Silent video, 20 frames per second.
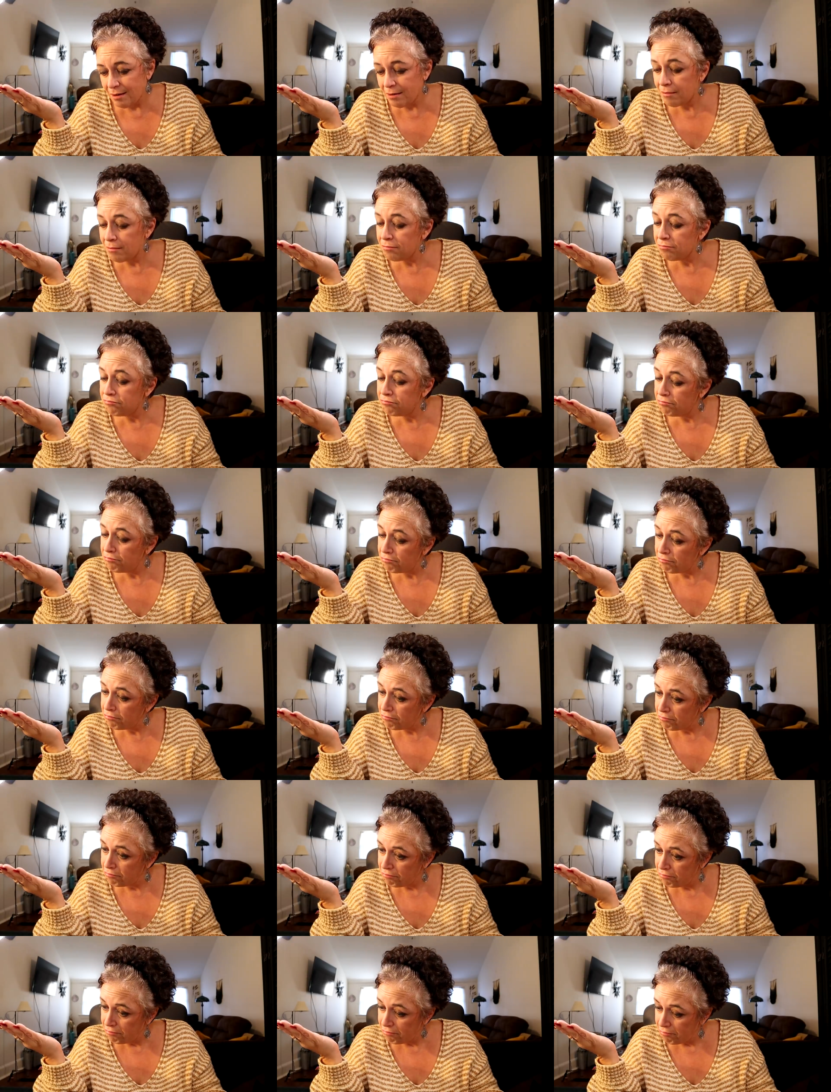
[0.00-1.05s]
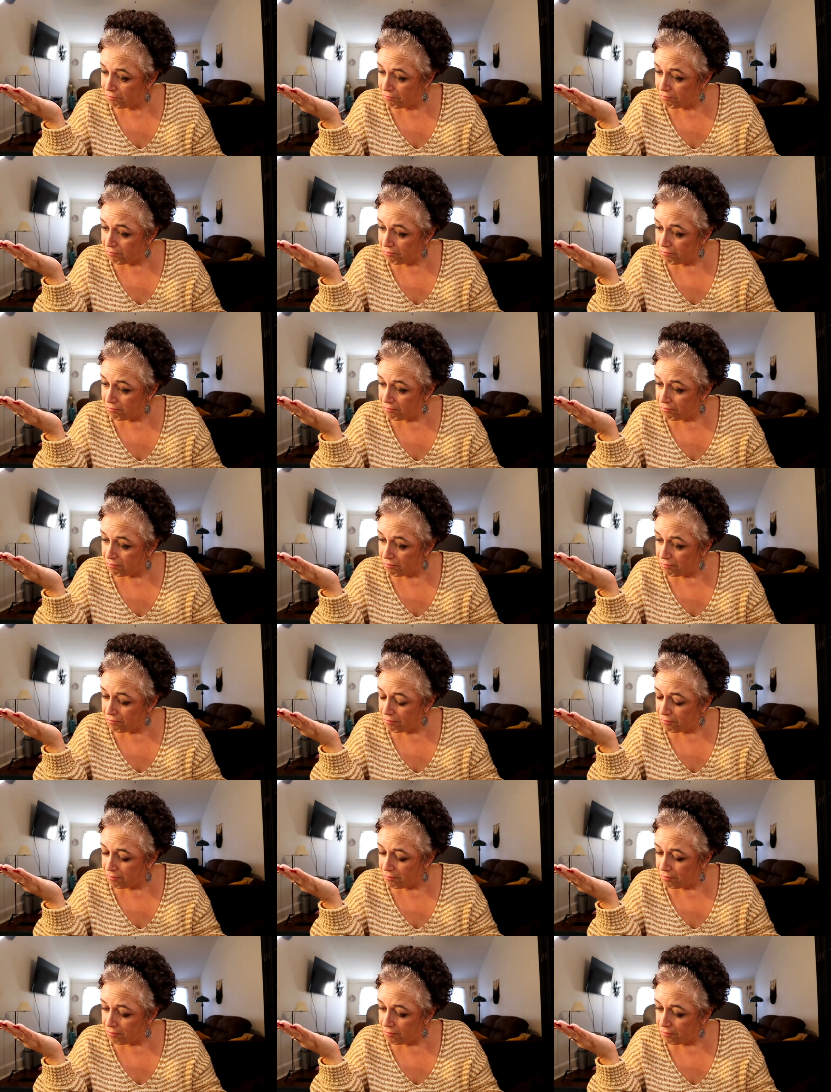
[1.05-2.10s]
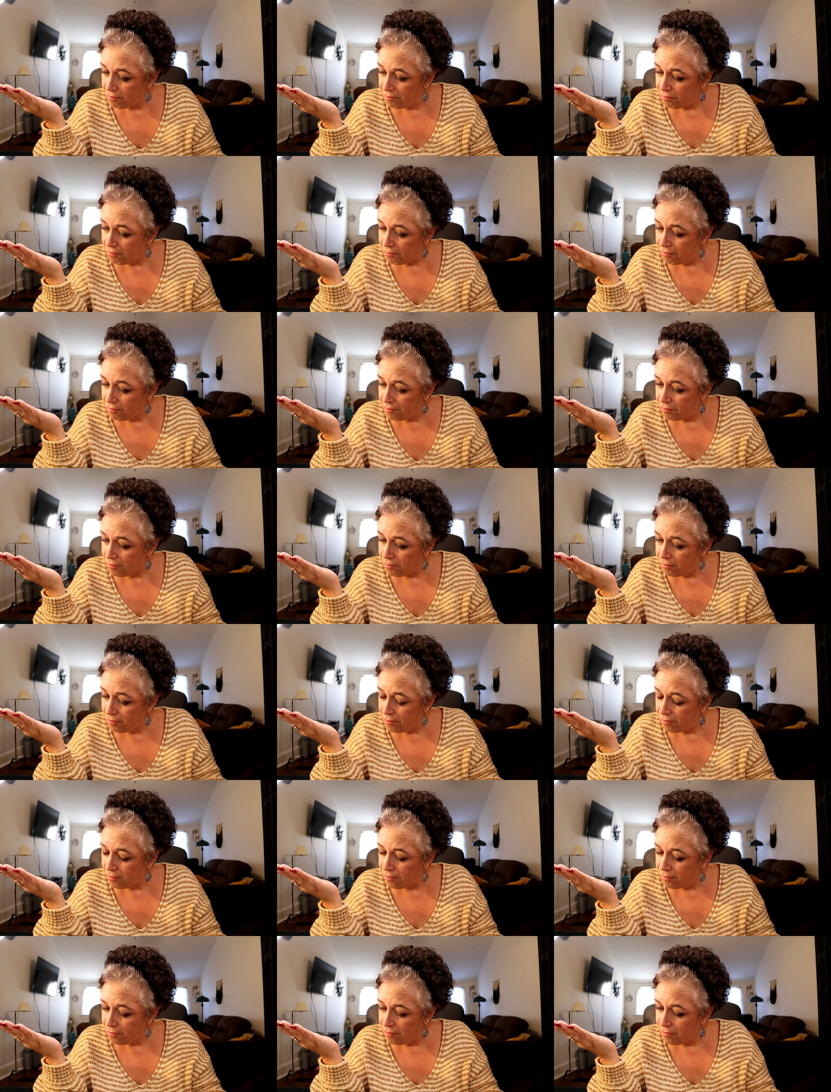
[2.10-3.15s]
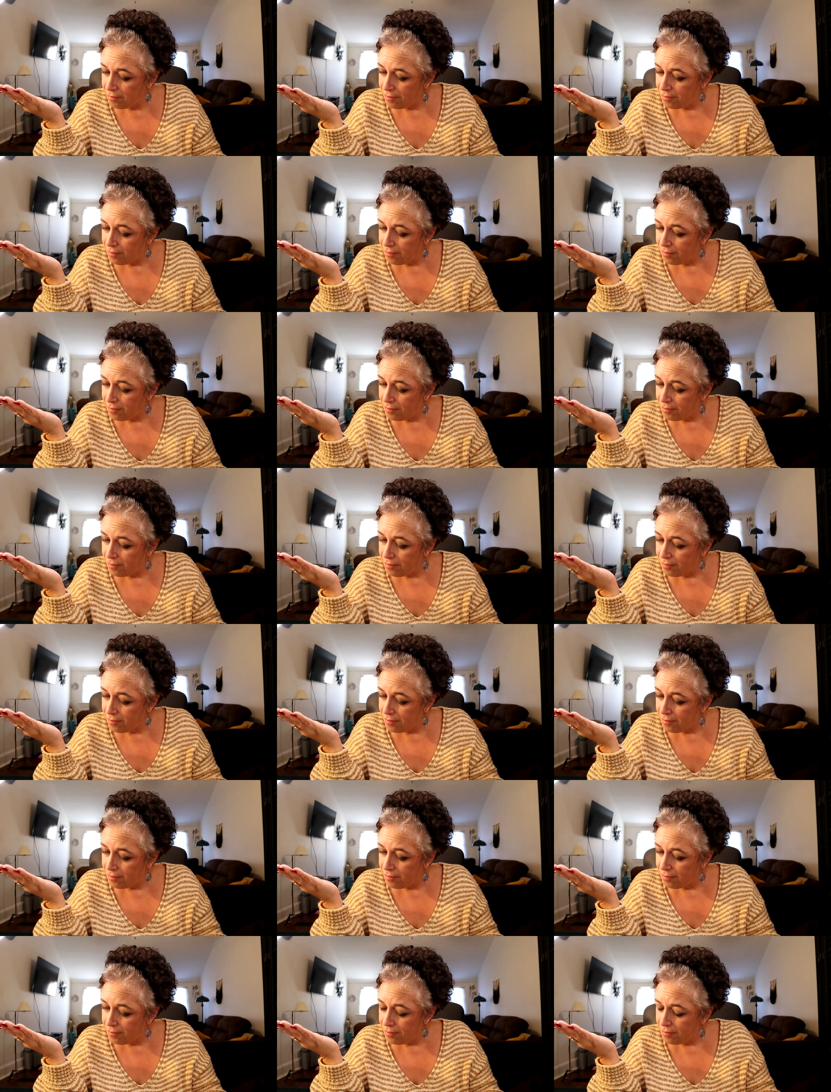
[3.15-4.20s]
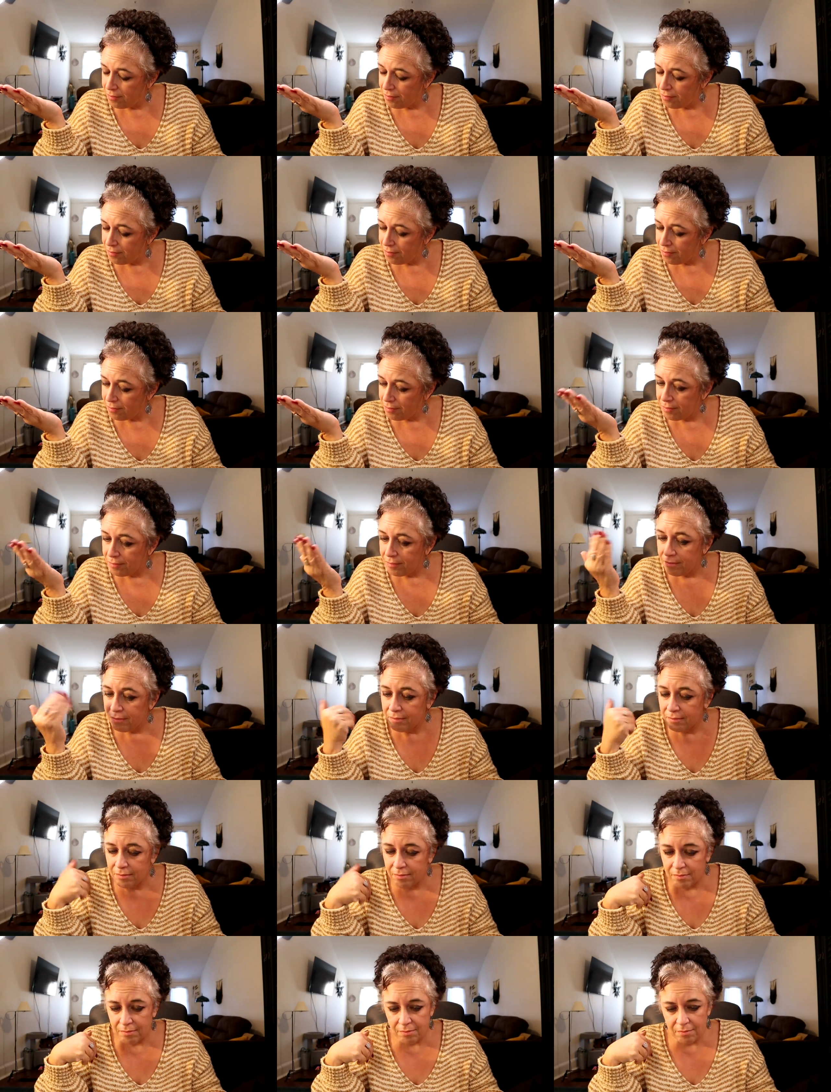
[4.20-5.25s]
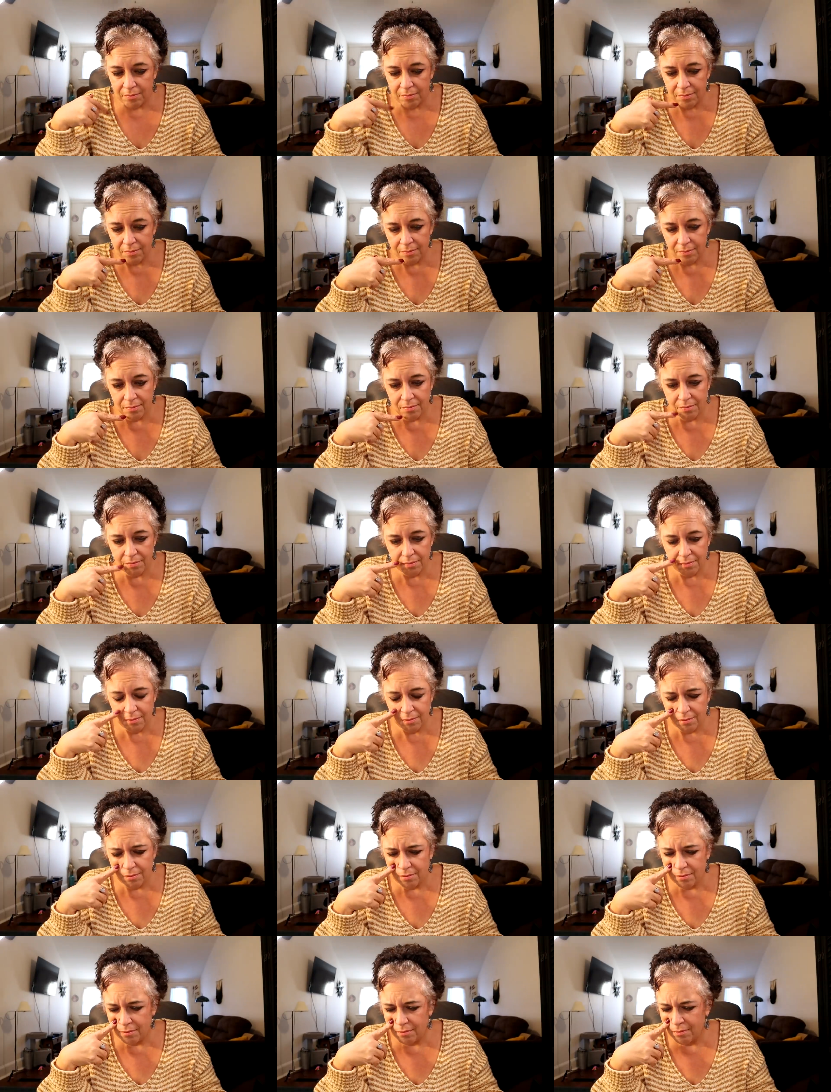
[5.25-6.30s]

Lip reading: (silence)